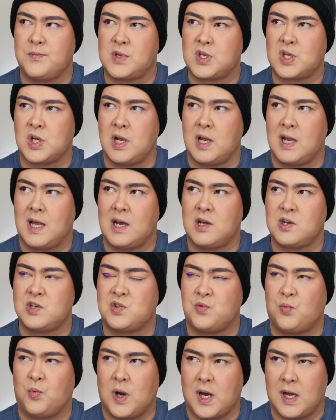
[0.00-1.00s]
to
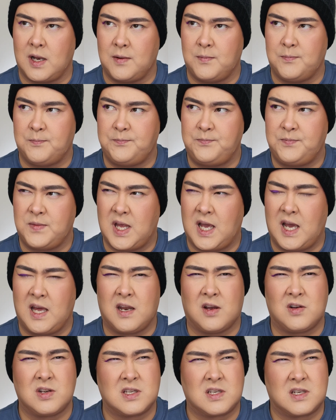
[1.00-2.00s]
lounge 1.
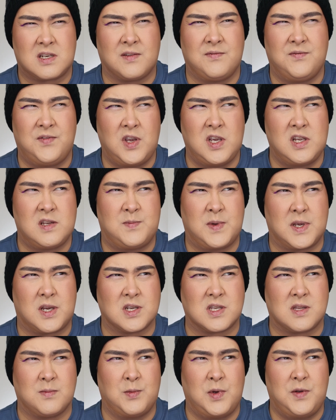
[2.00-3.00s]
And I was confused
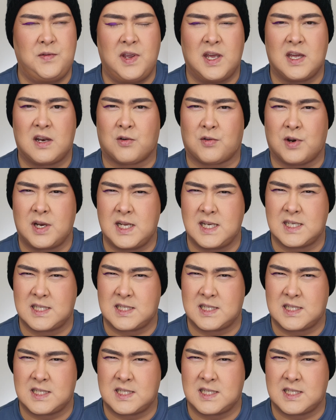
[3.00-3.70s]
because the movie had already